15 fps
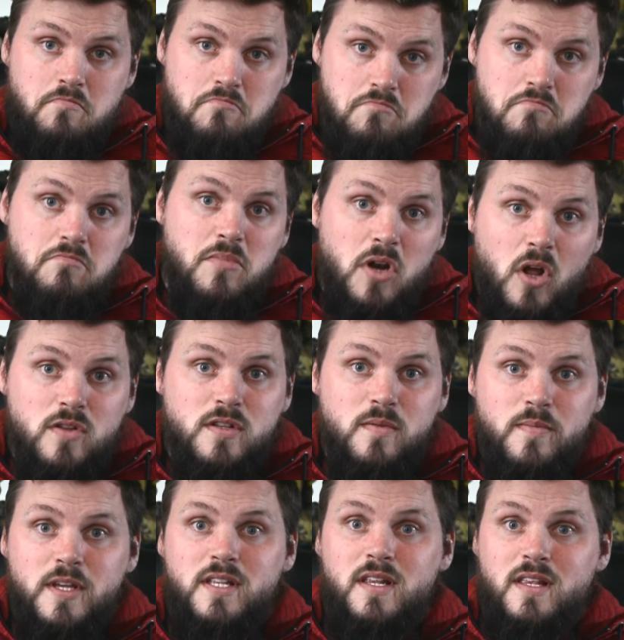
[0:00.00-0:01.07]
Lots of
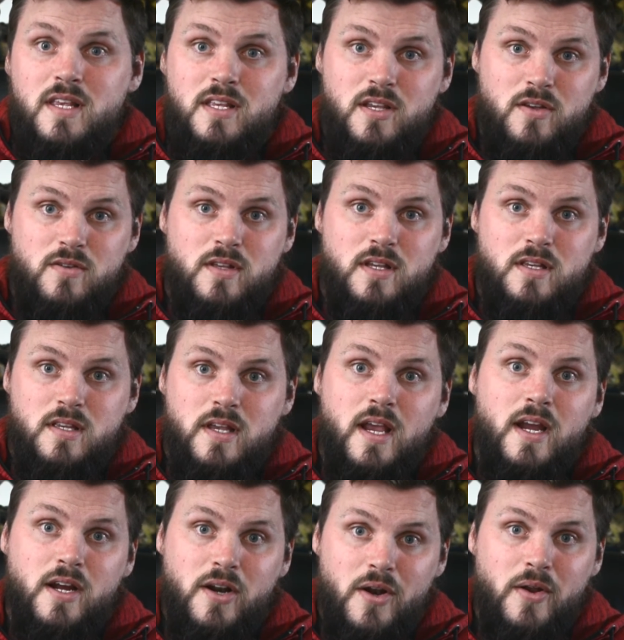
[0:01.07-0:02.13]
businesses use this,
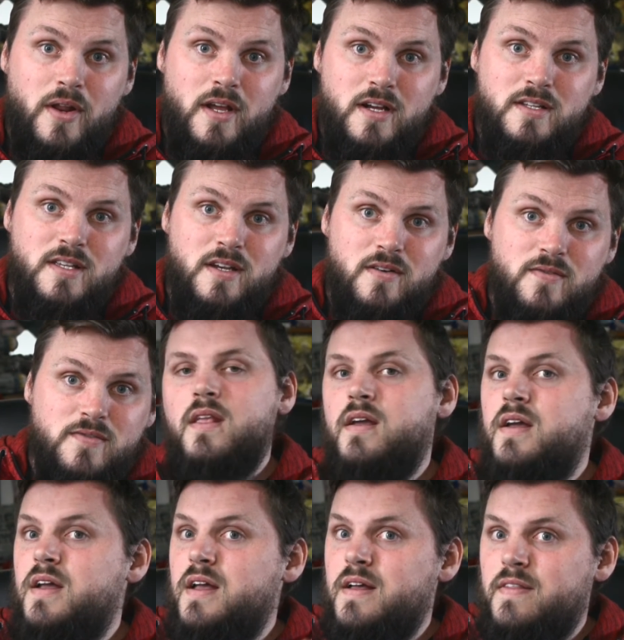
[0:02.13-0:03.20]
including ourselves.
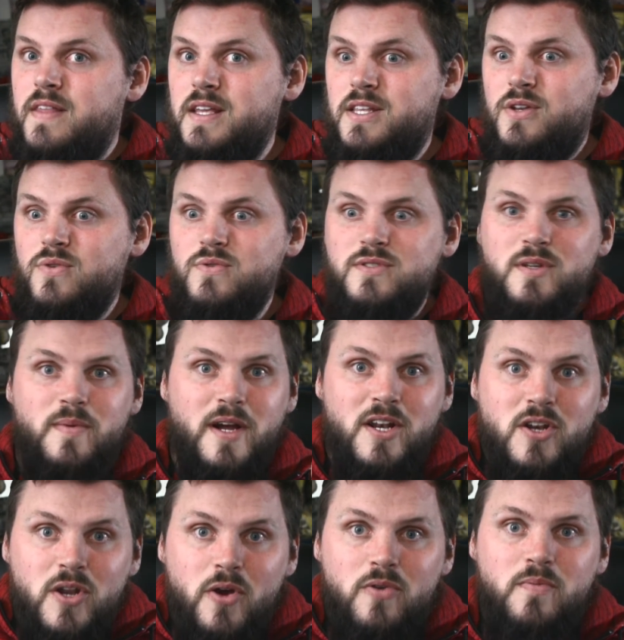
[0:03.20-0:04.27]
These tools are by
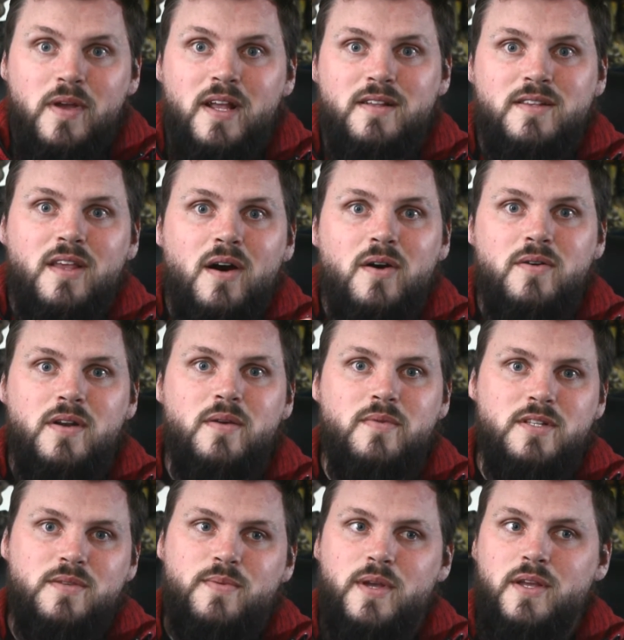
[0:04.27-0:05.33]
no means the only
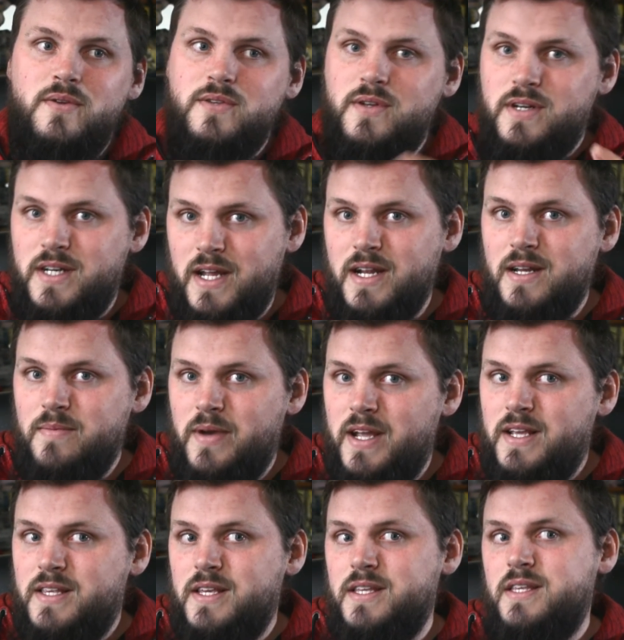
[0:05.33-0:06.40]
ones we use on a daily
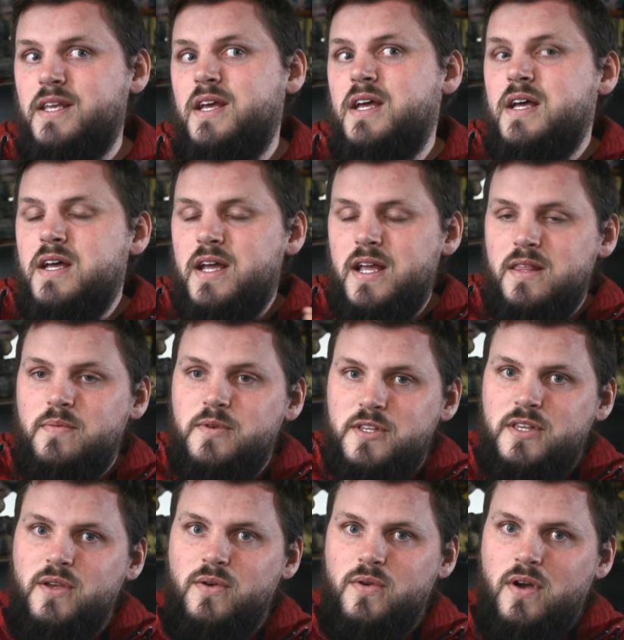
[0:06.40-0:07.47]
basis in the
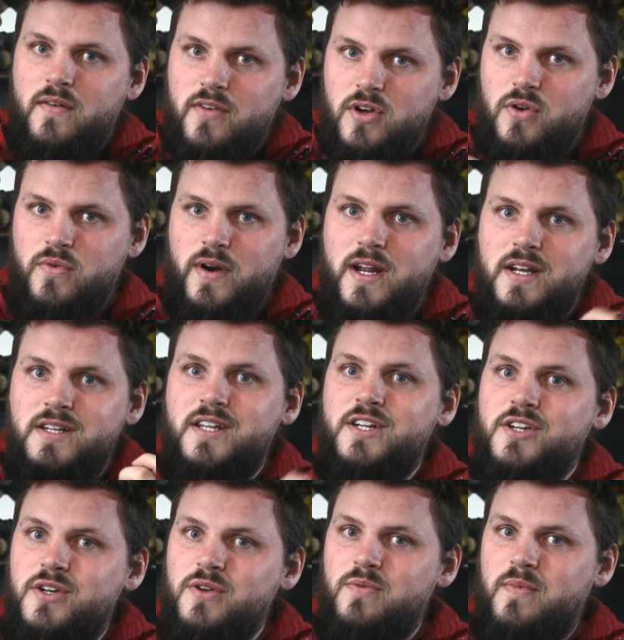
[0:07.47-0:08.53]
pursuit of a great
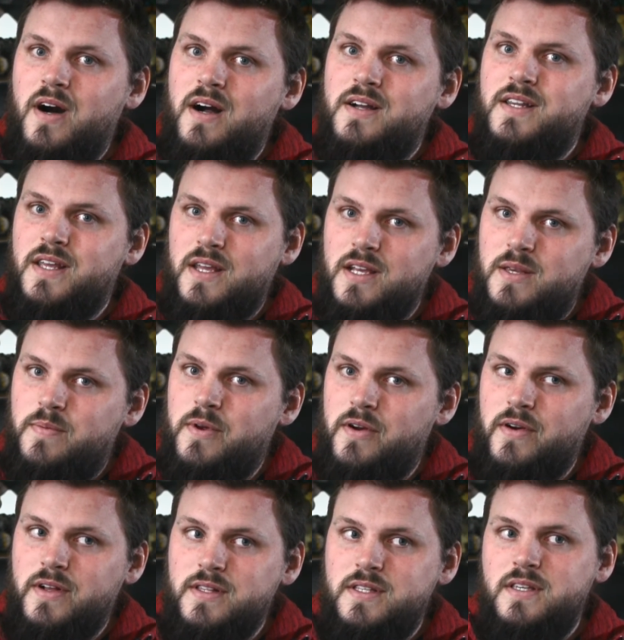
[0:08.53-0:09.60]
digital marketing
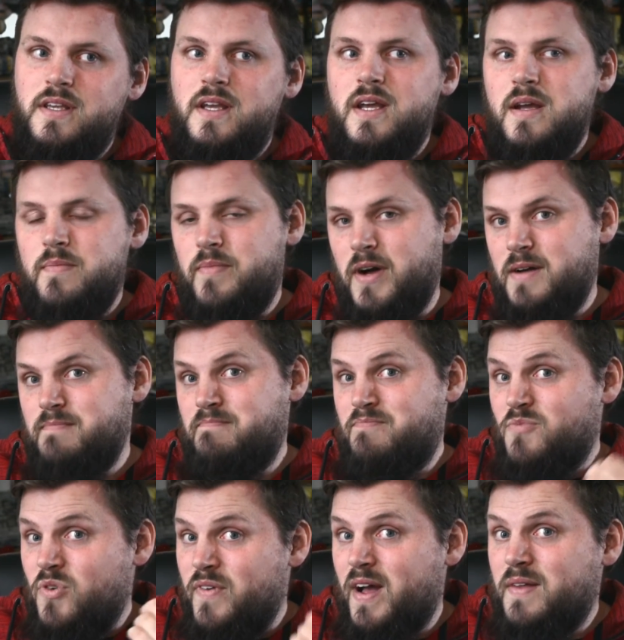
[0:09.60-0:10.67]
experience. But
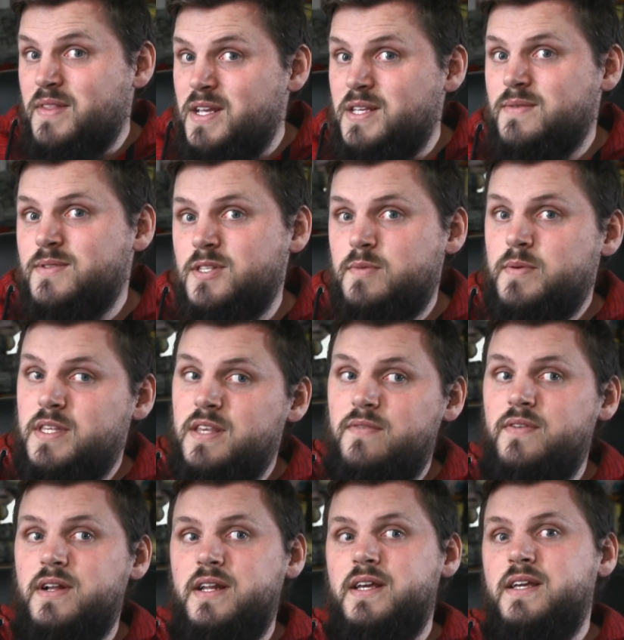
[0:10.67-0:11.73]
without these ones
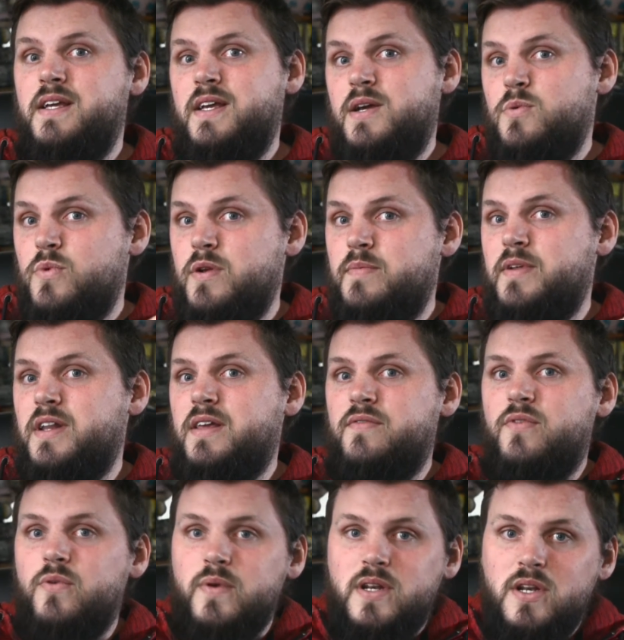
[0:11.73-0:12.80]
specifically, we believe
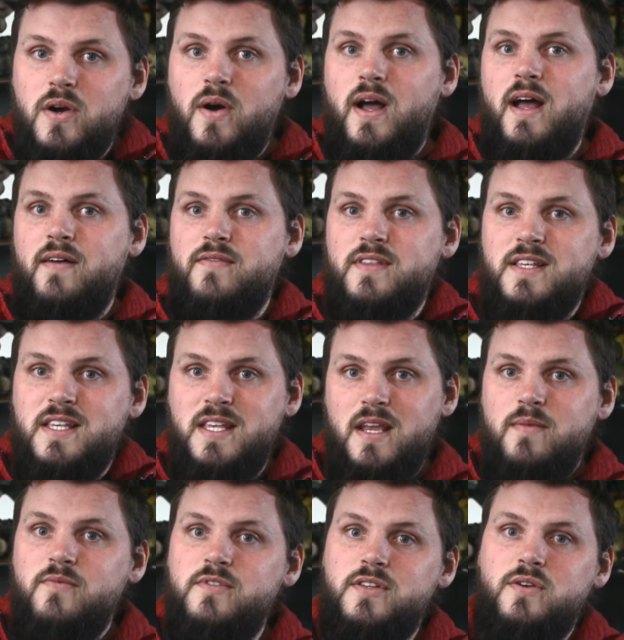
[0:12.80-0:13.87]
we would not have the
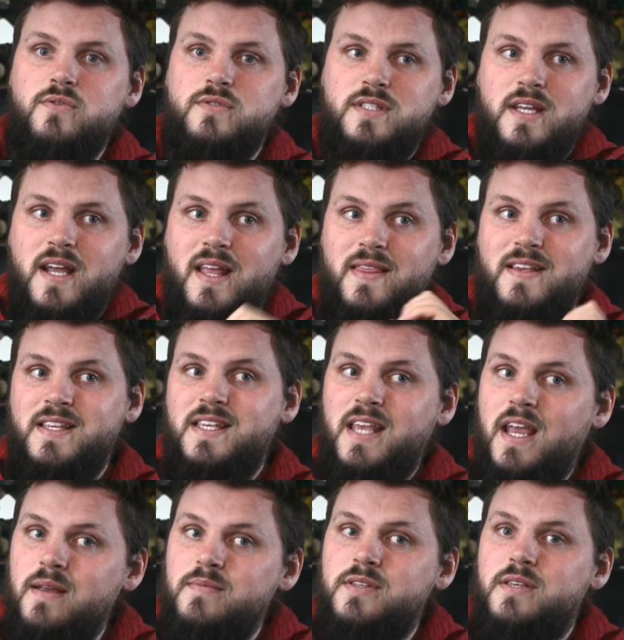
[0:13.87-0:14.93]
same results in the
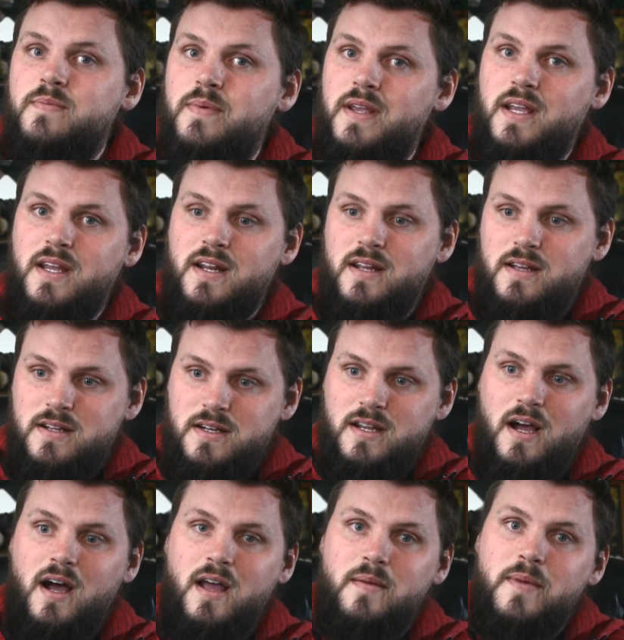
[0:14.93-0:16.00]
same speed,
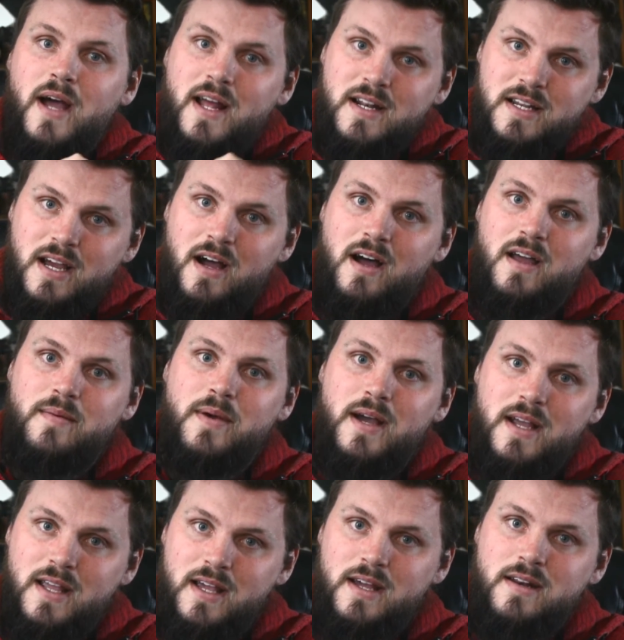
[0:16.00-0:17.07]
time and time
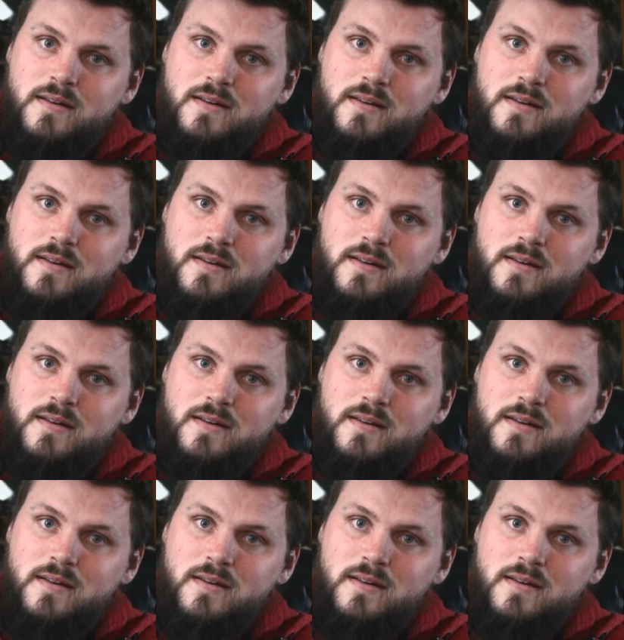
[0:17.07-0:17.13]
again.